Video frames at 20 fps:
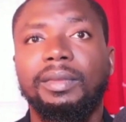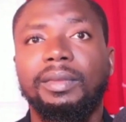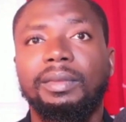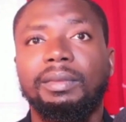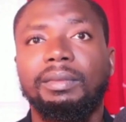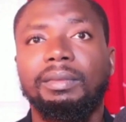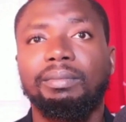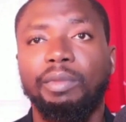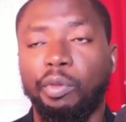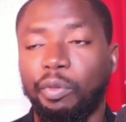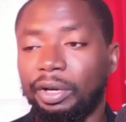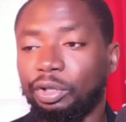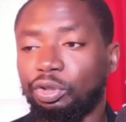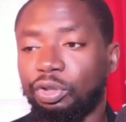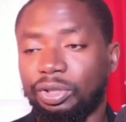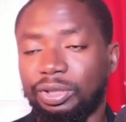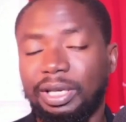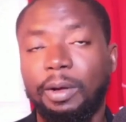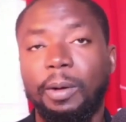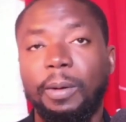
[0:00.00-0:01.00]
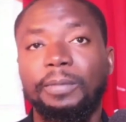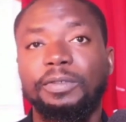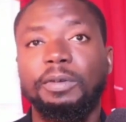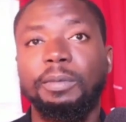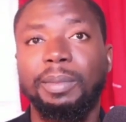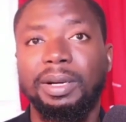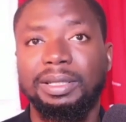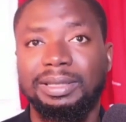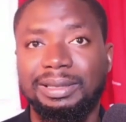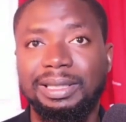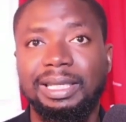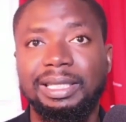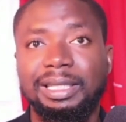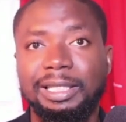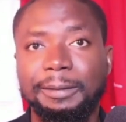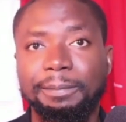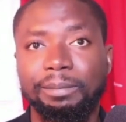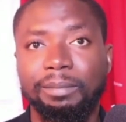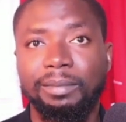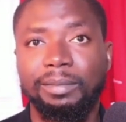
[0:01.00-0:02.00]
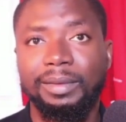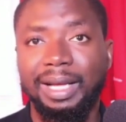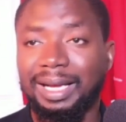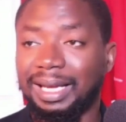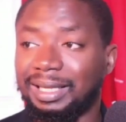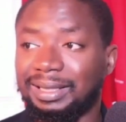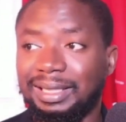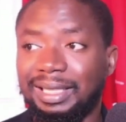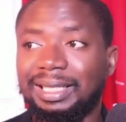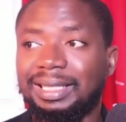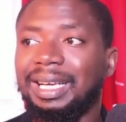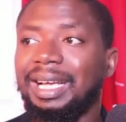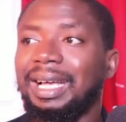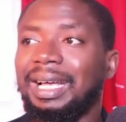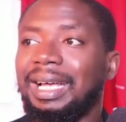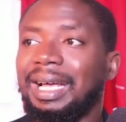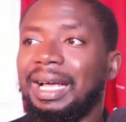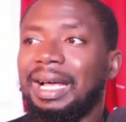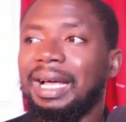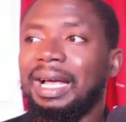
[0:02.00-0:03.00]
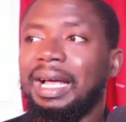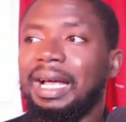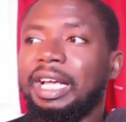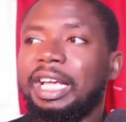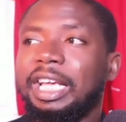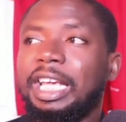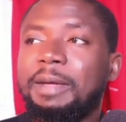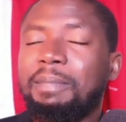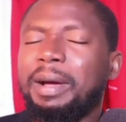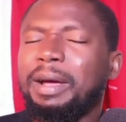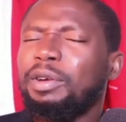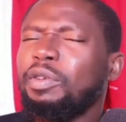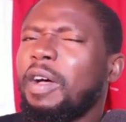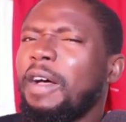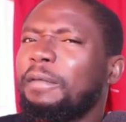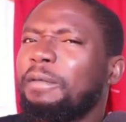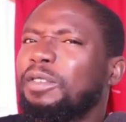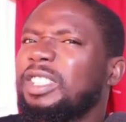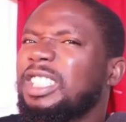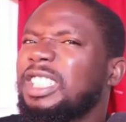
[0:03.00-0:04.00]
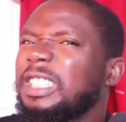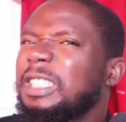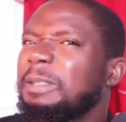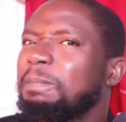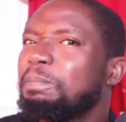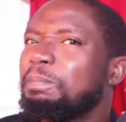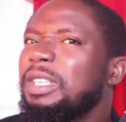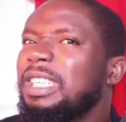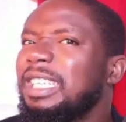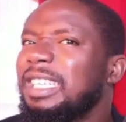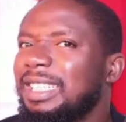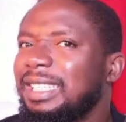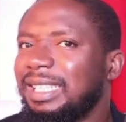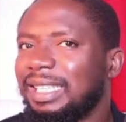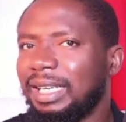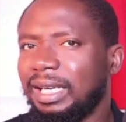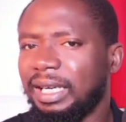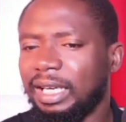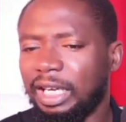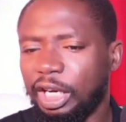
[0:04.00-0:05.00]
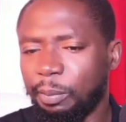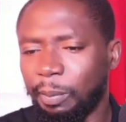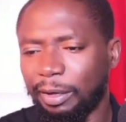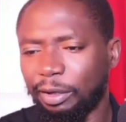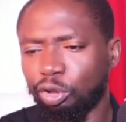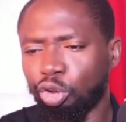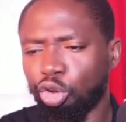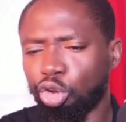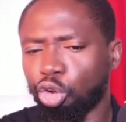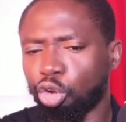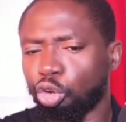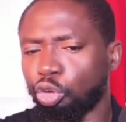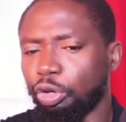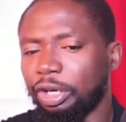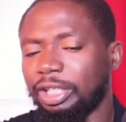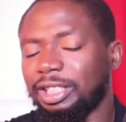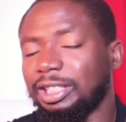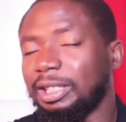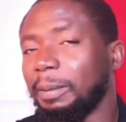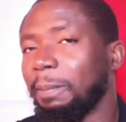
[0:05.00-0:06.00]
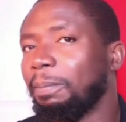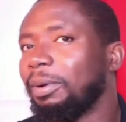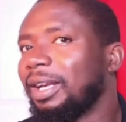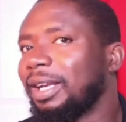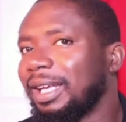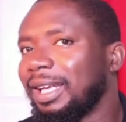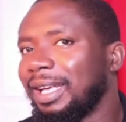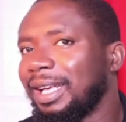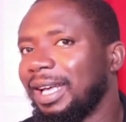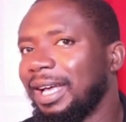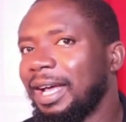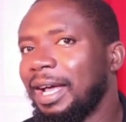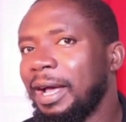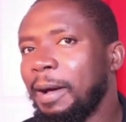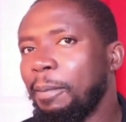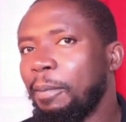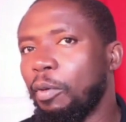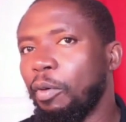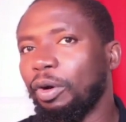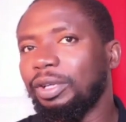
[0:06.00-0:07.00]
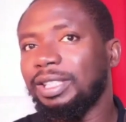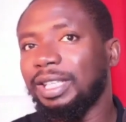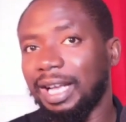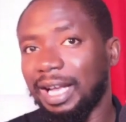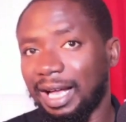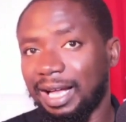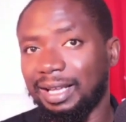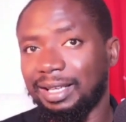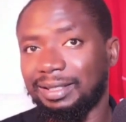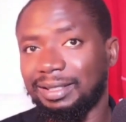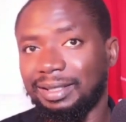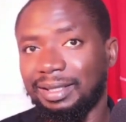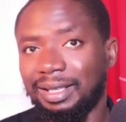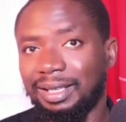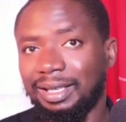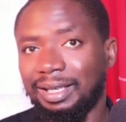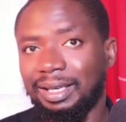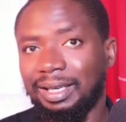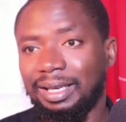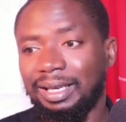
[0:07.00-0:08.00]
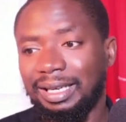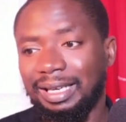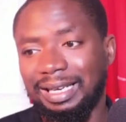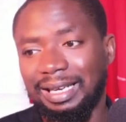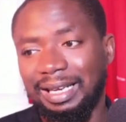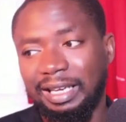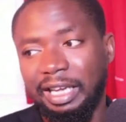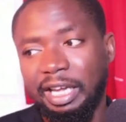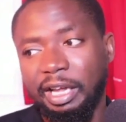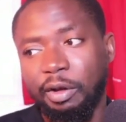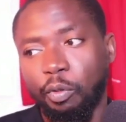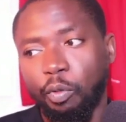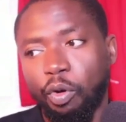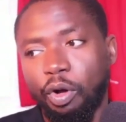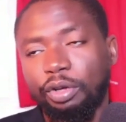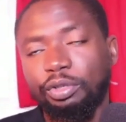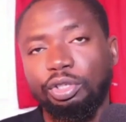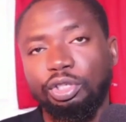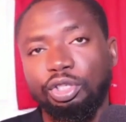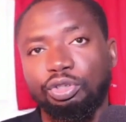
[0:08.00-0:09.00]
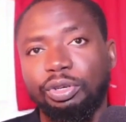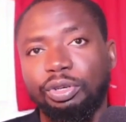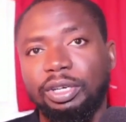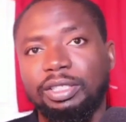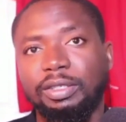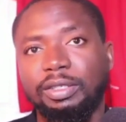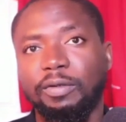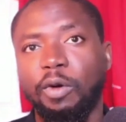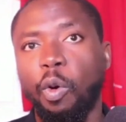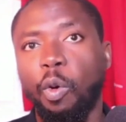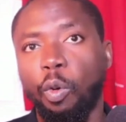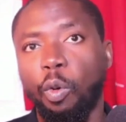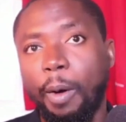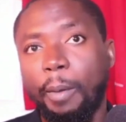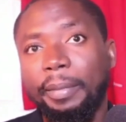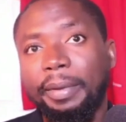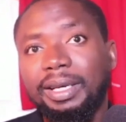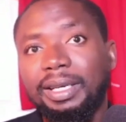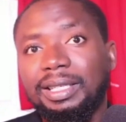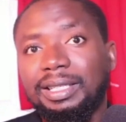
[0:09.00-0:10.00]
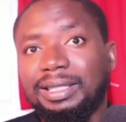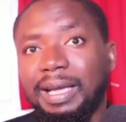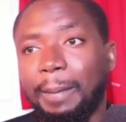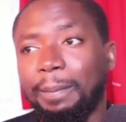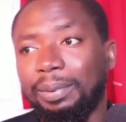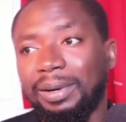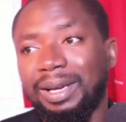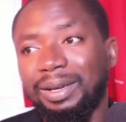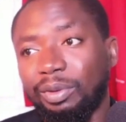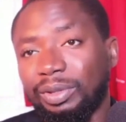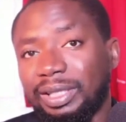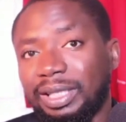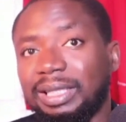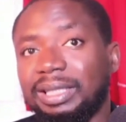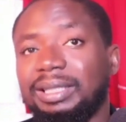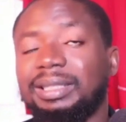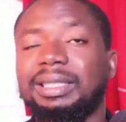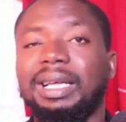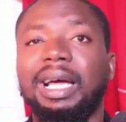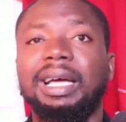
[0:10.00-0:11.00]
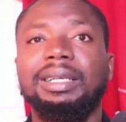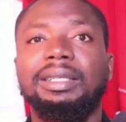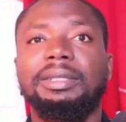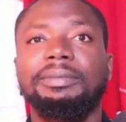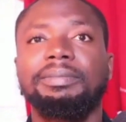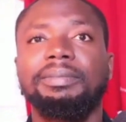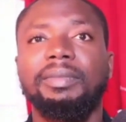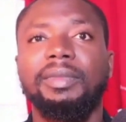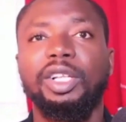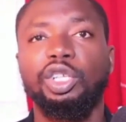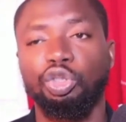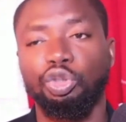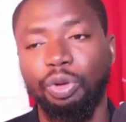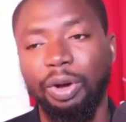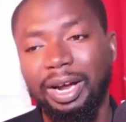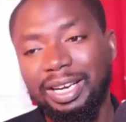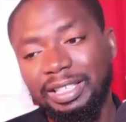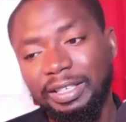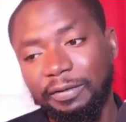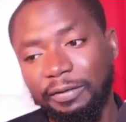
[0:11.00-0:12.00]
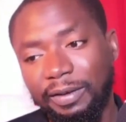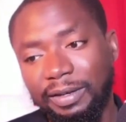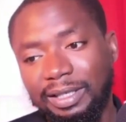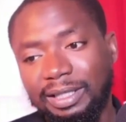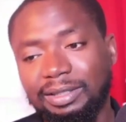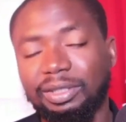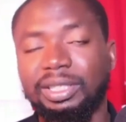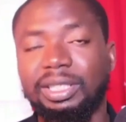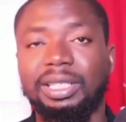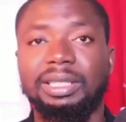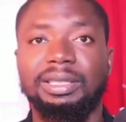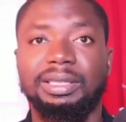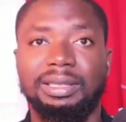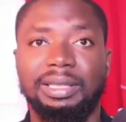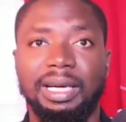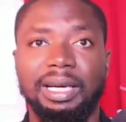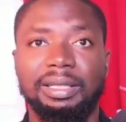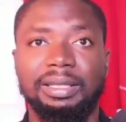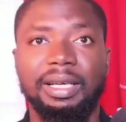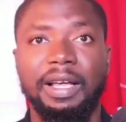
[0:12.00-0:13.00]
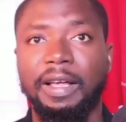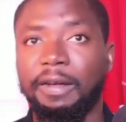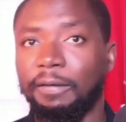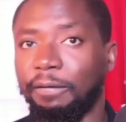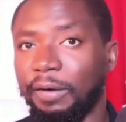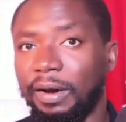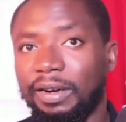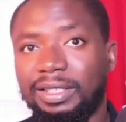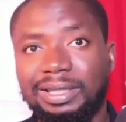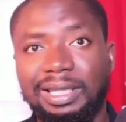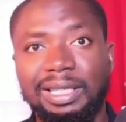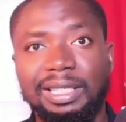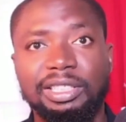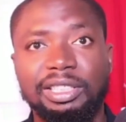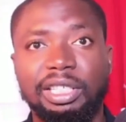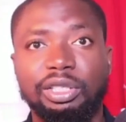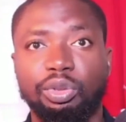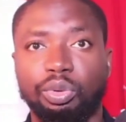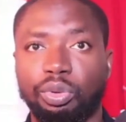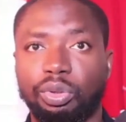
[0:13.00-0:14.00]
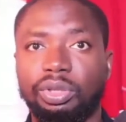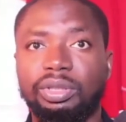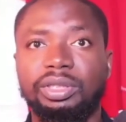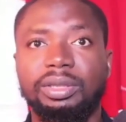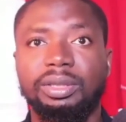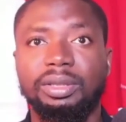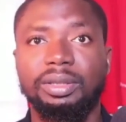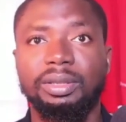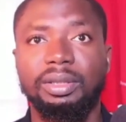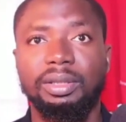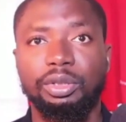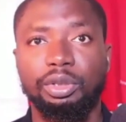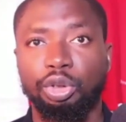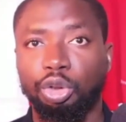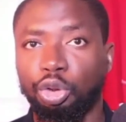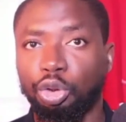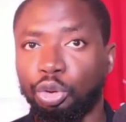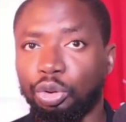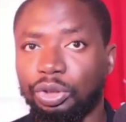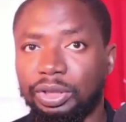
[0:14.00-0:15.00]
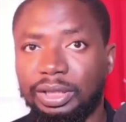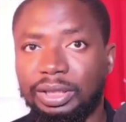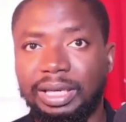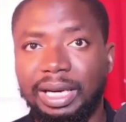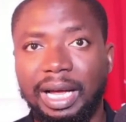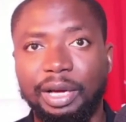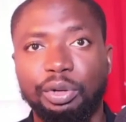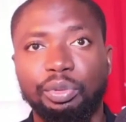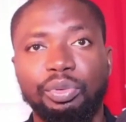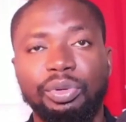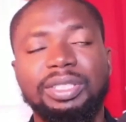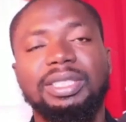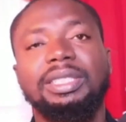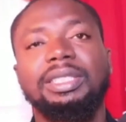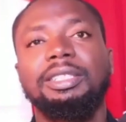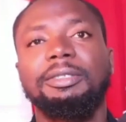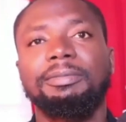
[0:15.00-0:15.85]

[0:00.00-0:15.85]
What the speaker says: But when Trossard comes to Martinelli, like I said, he might not have the speed. He might not stretch the play. But what he has, he works with his strength of coming inside, playing on the inside, dragging defenders on the inside, very intelligent runs, shooting accuracy,